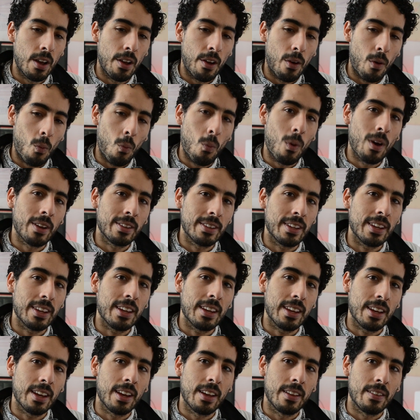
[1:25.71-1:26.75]
what
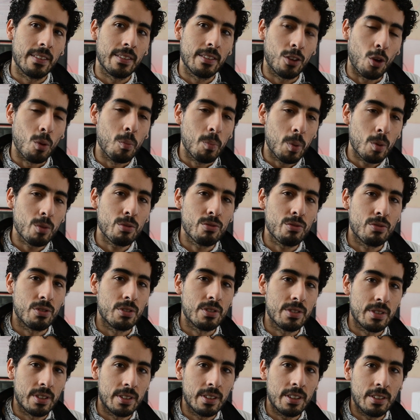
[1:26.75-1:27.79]
composers
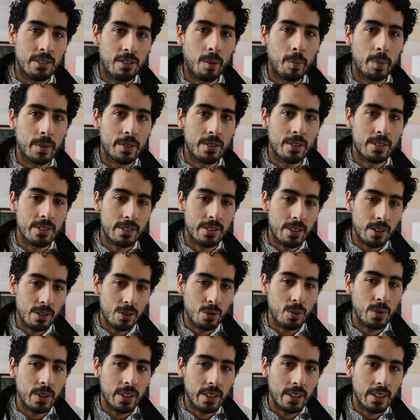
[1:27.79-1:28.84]
and interpreters are
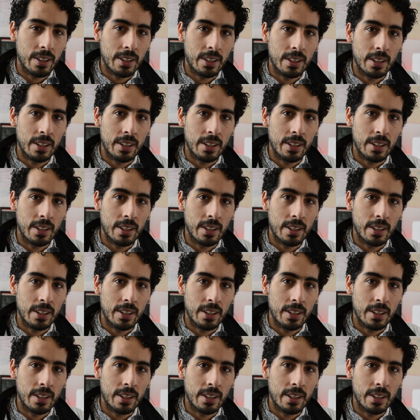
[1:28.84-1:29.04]
doing